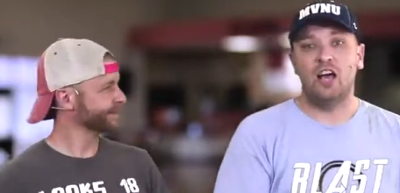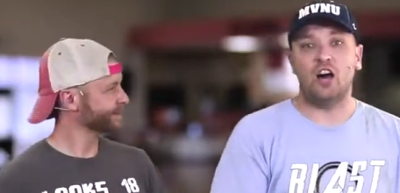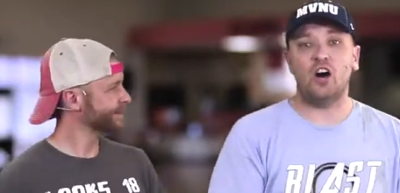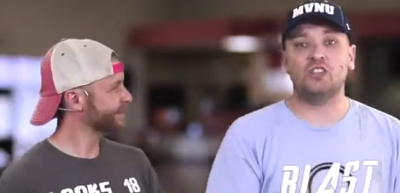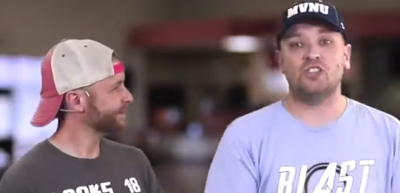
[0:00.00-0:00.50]
Speaker 1: Uh,
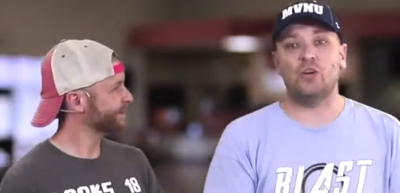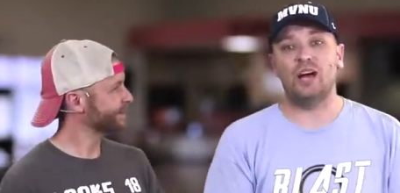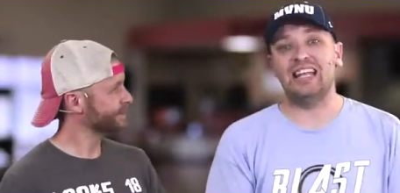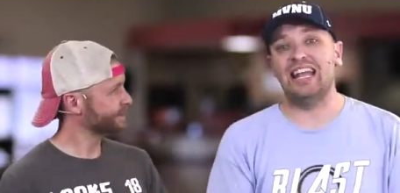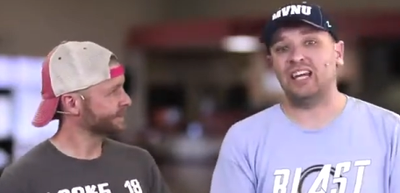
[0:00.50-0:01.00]
also,
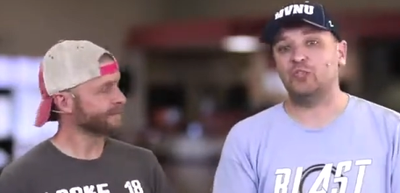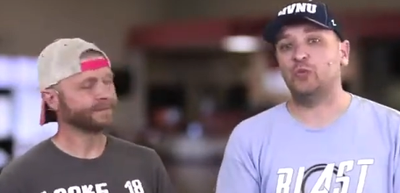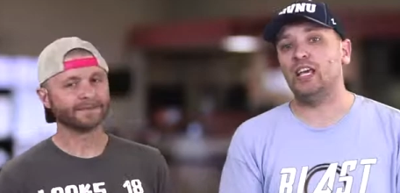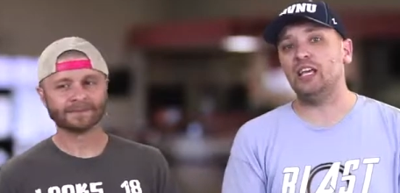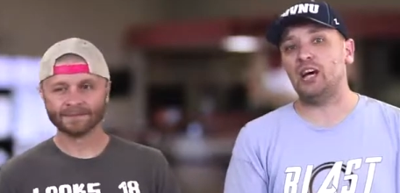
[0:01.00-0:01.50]
uh, next
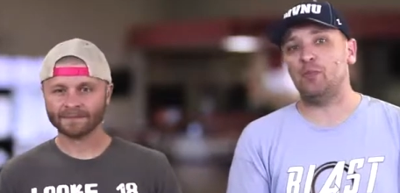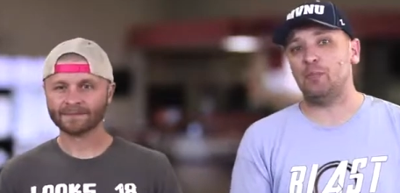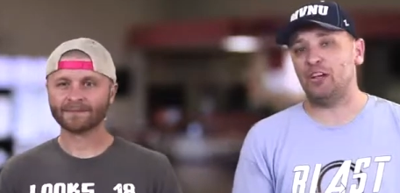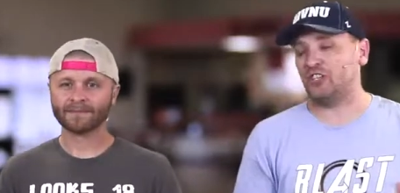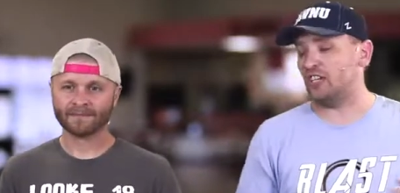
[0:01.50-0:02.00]
week, uh, we
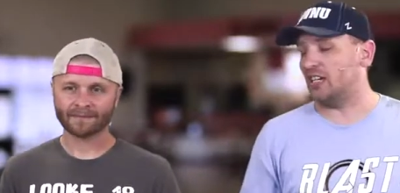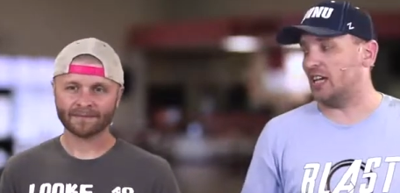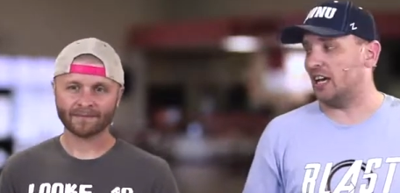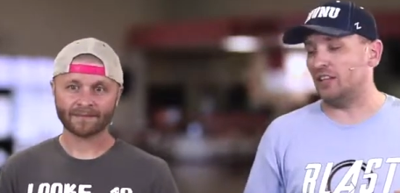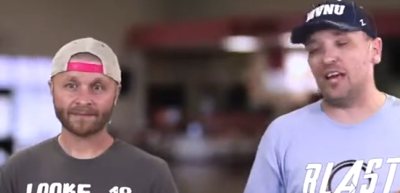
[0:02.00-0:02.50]
mentioned
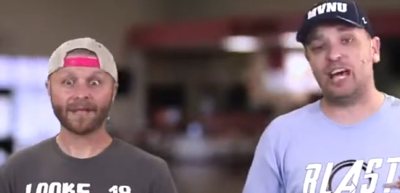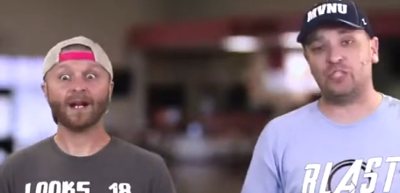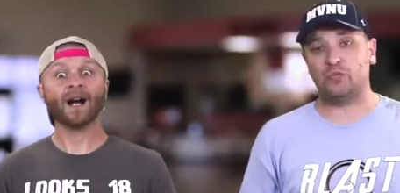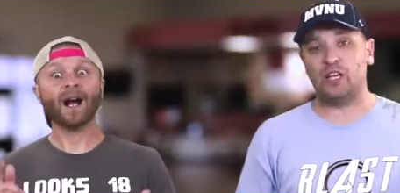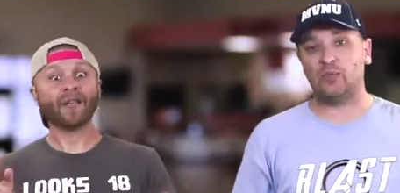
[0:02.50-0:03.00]
uh,
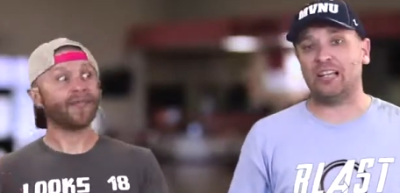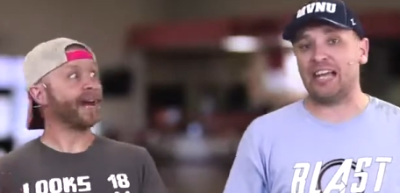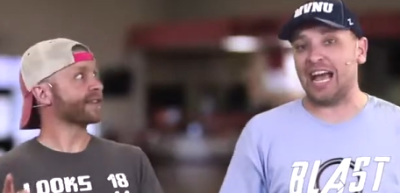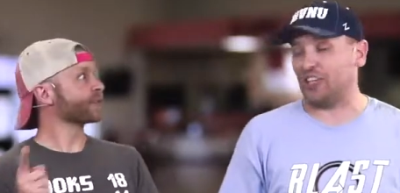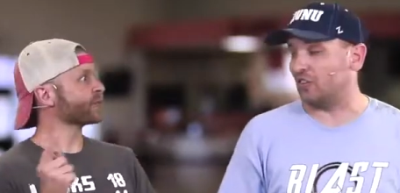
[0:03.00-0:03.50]
last week about
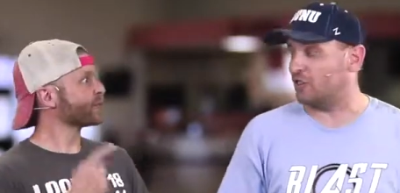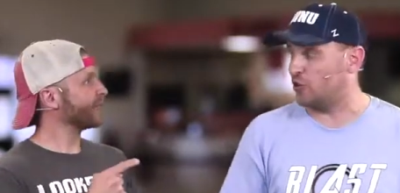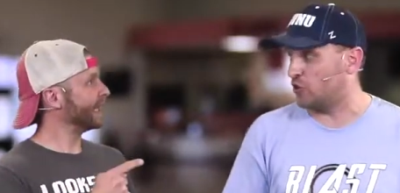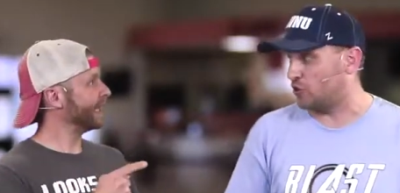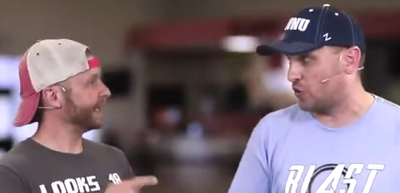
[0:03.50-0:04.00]
That's the active
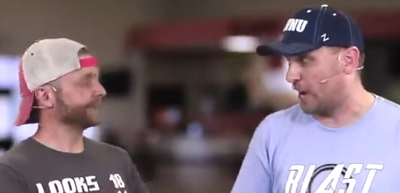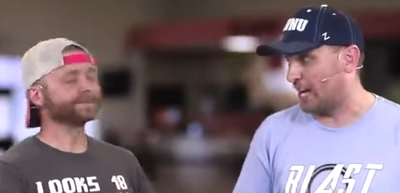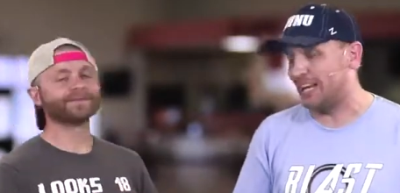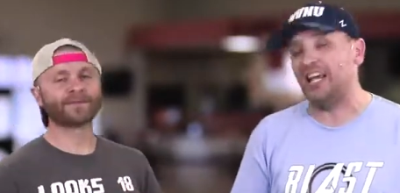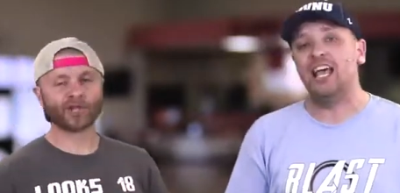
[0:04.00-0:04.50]
right. shooter
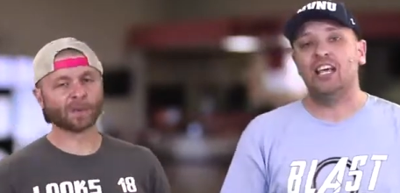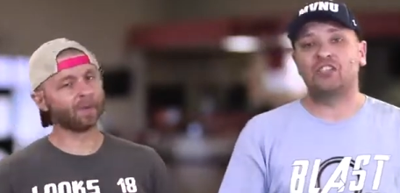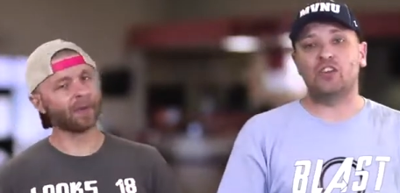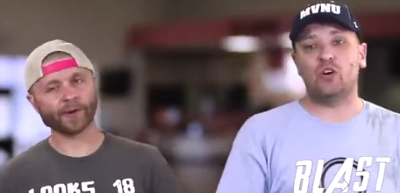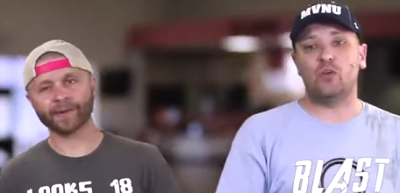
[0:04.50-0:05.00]
training. Super
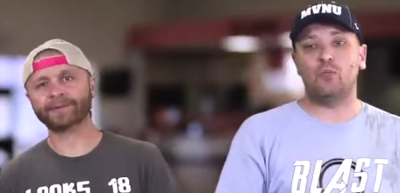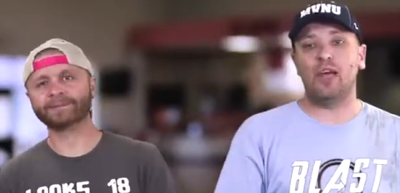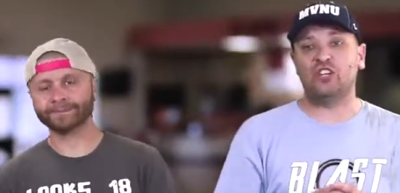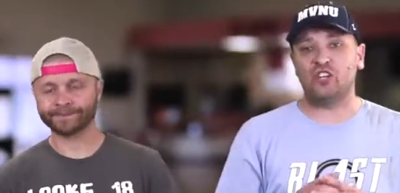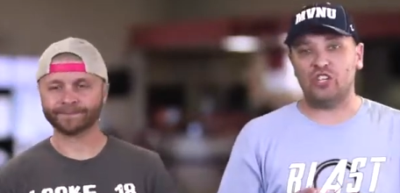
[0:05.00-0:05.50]
so important. So
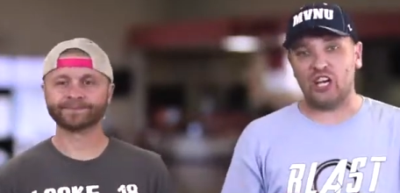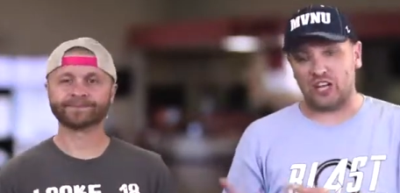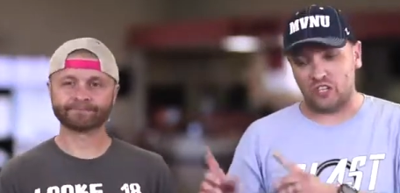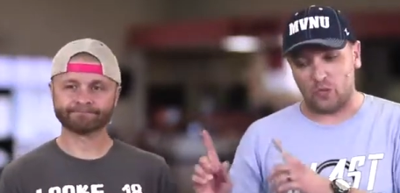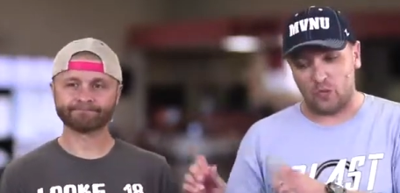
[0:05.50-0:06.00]
make sure to
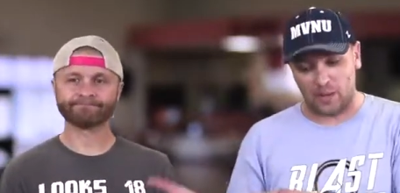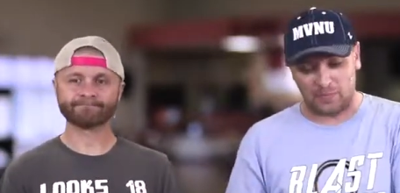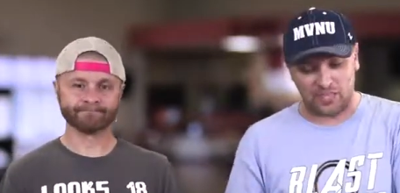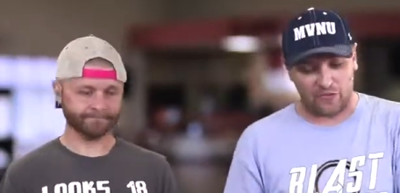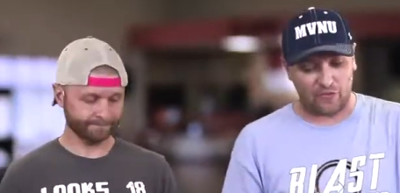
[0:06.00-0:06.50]
check out the
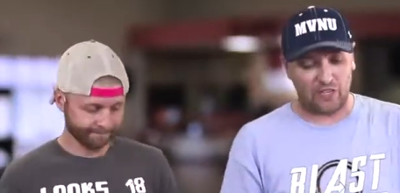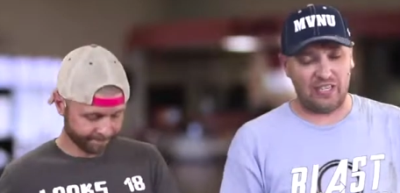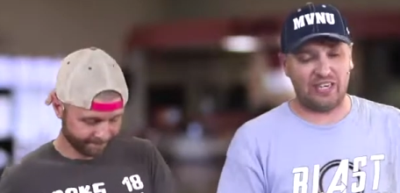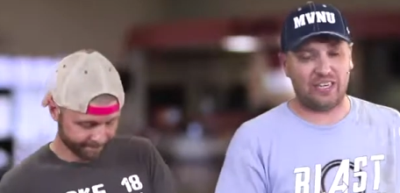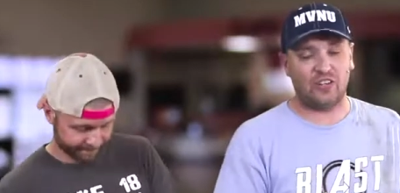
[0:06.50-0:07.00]
website for
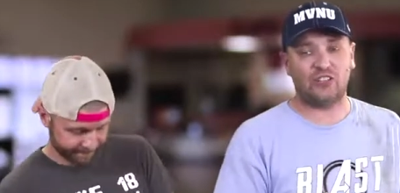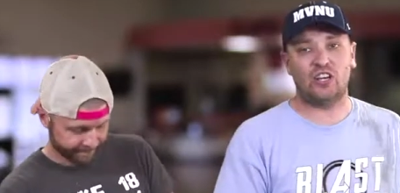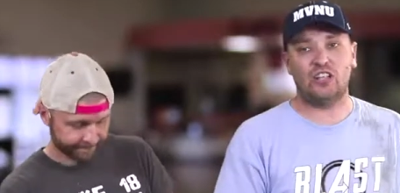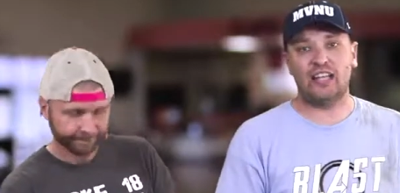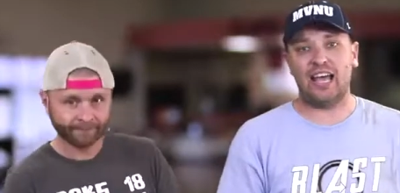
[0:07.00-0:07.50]
details
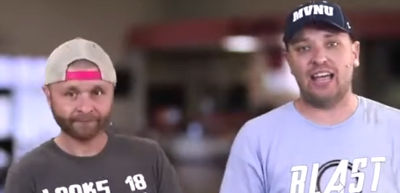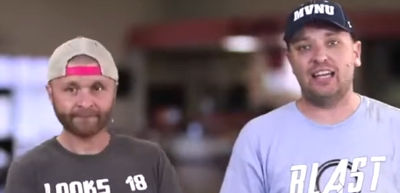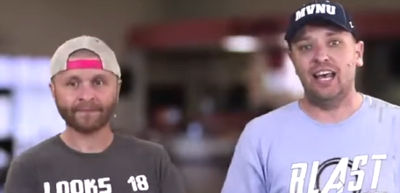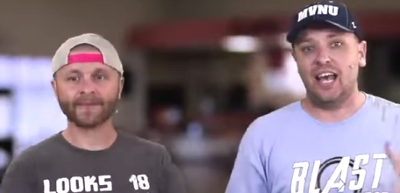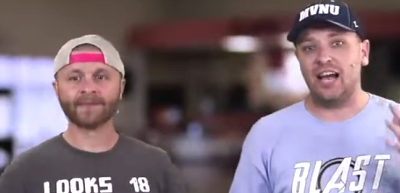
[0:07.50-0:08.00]
on that.
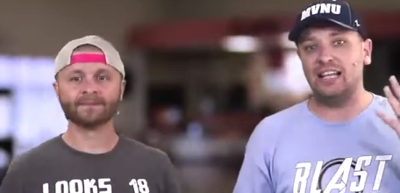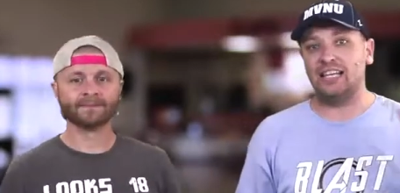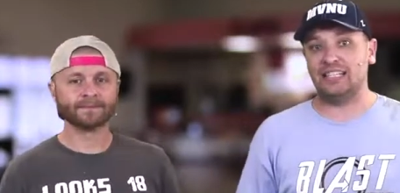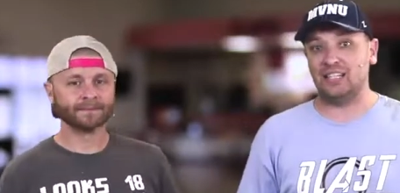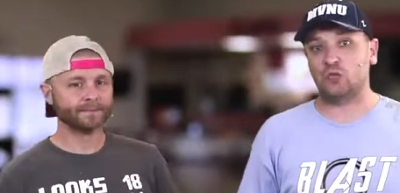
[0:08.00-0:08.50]
Uh, and
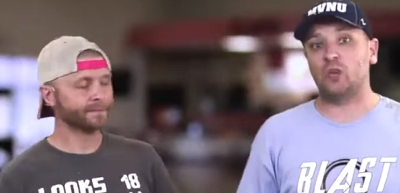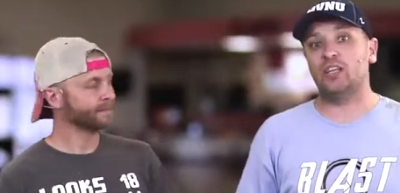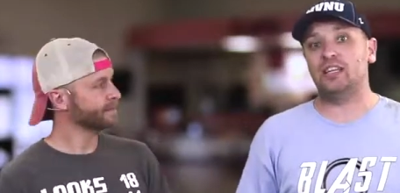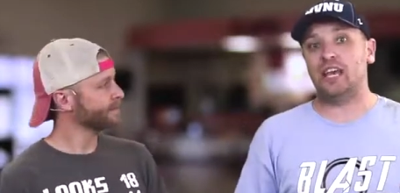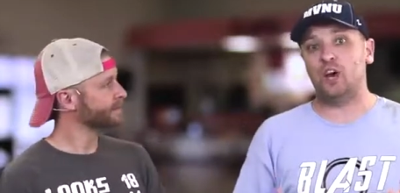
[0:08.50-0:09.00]
this is
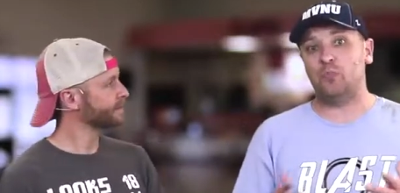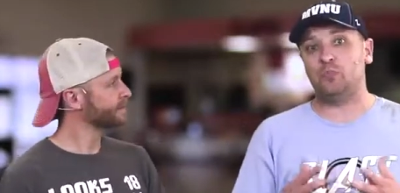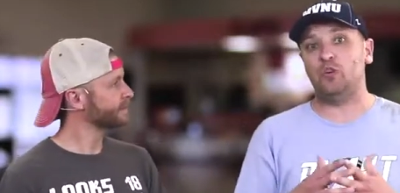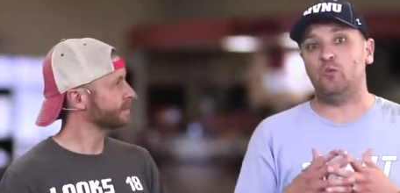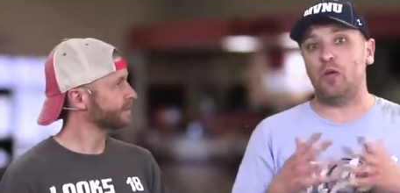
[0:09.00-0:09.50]
really to help
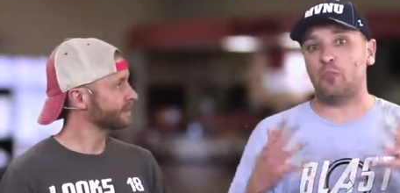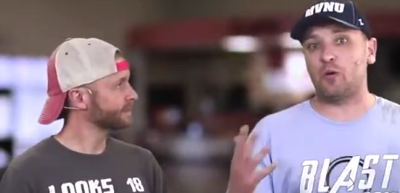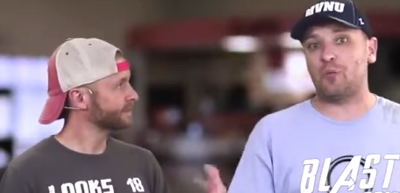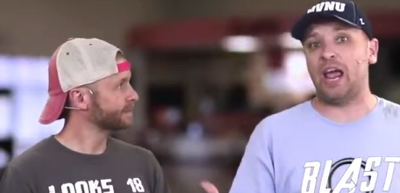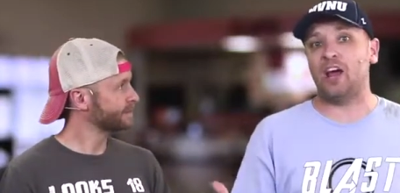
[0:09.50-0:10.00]
you be
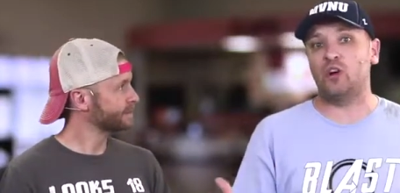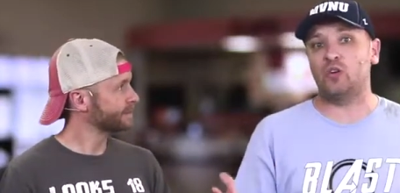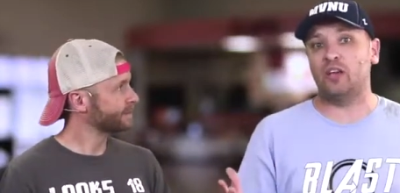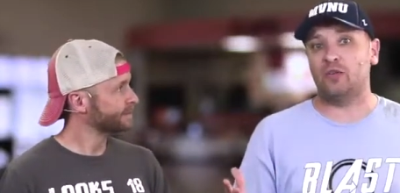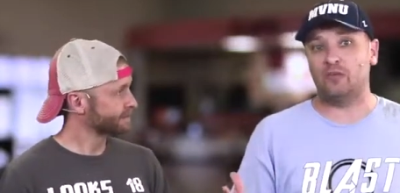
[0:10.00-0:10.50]

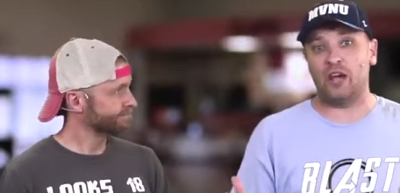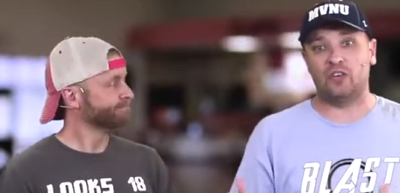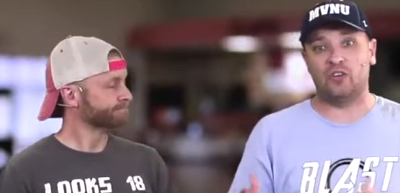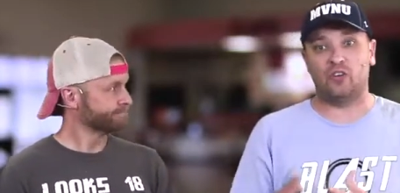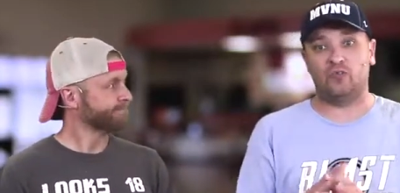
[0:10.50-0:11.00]
prepared,
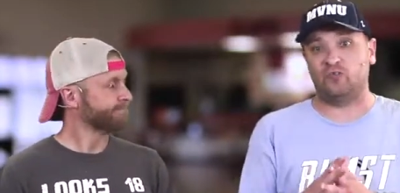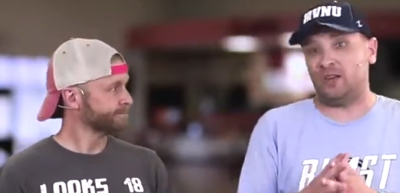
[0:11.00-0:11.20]
whether